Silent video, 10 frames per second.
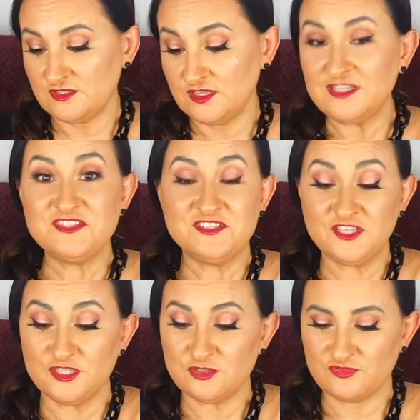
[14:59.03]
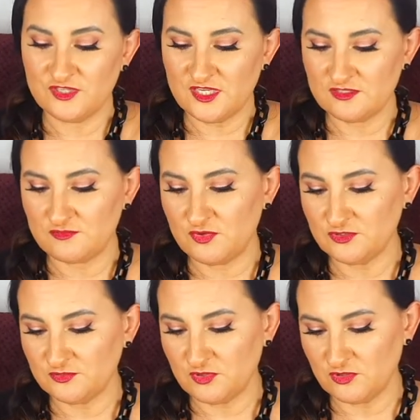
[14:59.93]
in need of another
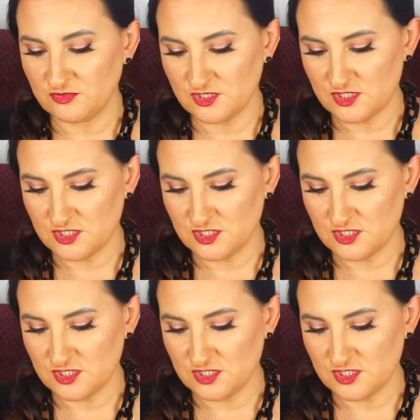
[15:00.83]
body polish